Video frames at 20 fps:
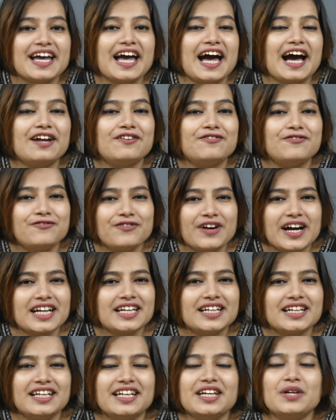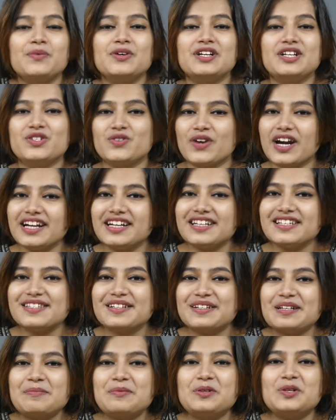and finally, we'll write a
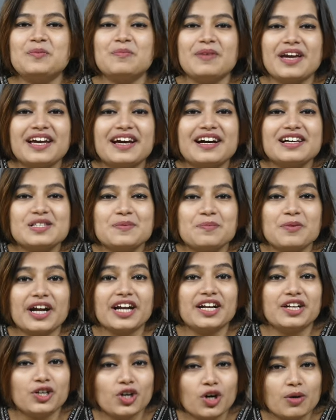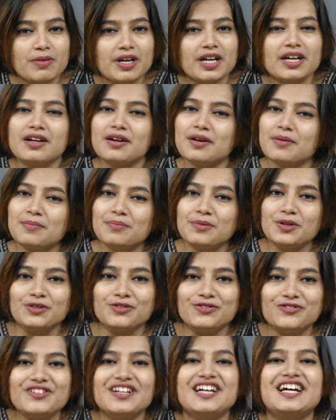script to make our sprite Toby
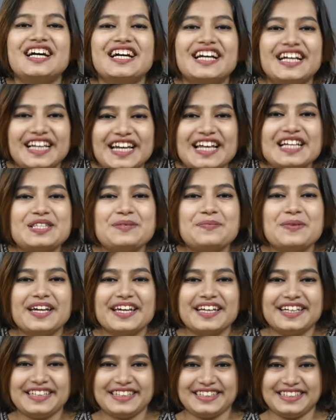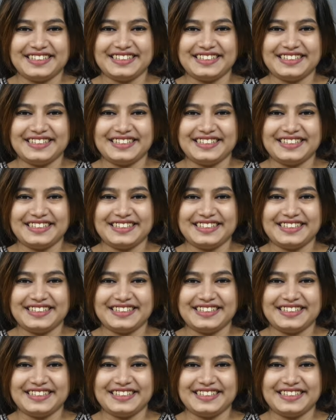move. Let's begin.